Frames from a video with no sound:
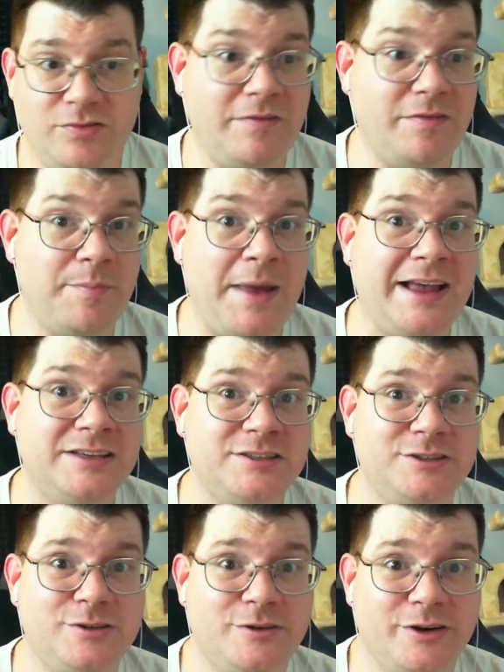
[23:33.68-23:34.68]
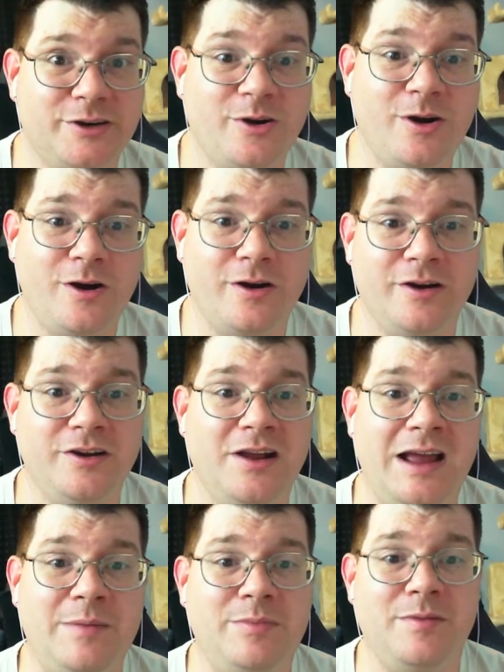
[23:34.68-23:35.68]
have a passenger in a car and you
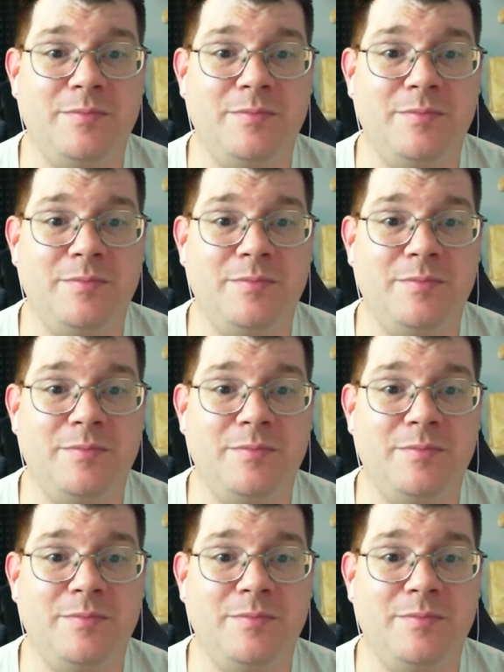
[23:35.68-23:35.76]
happen to